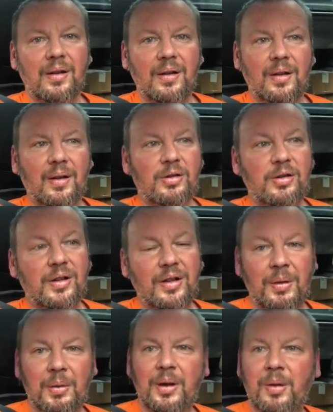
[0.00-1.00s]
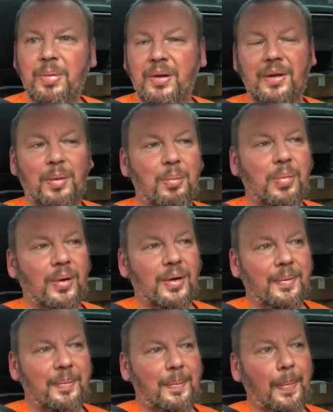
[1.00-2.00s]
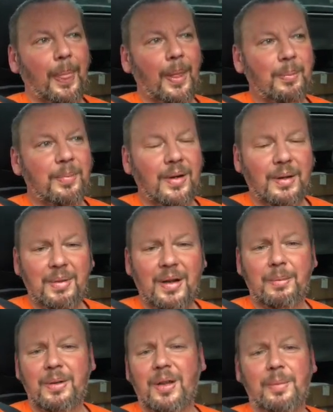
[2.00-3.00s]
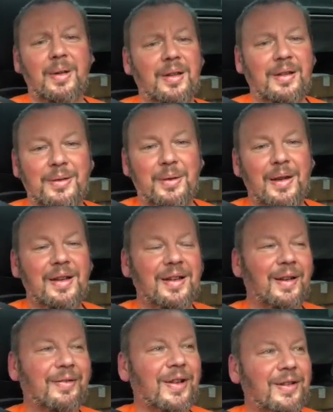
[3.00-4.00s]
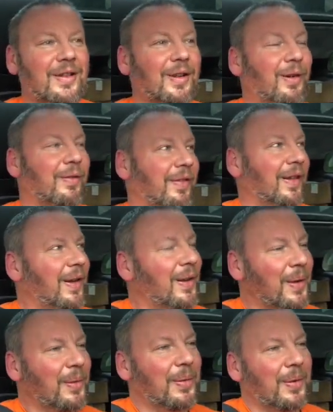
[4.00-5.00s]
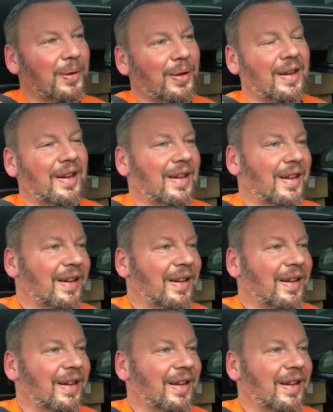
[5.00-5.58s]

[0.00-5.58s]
I should total it up at some point, but I'm kind of too busy doing other stuff working.